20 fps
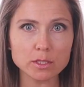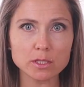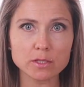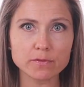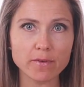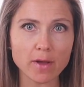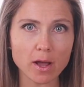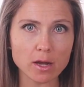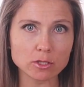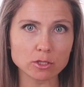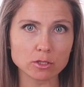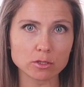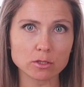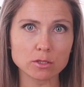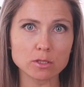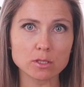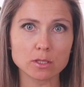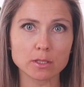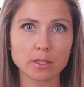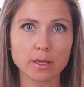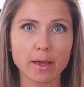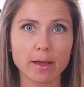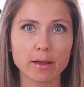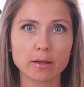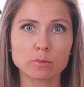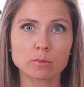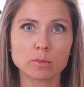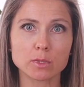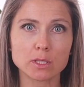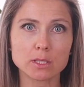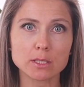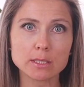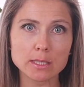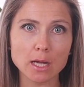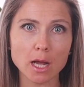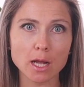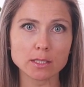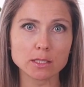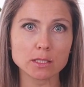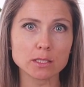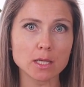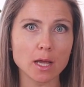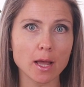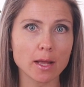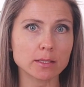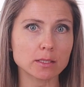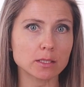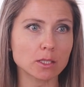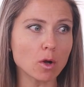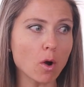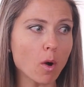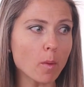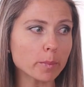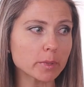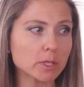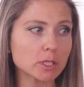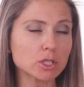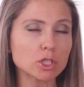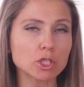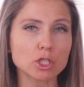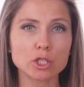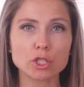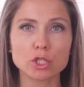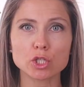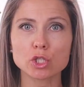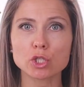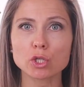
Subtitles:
these factors can be studied and accomplished in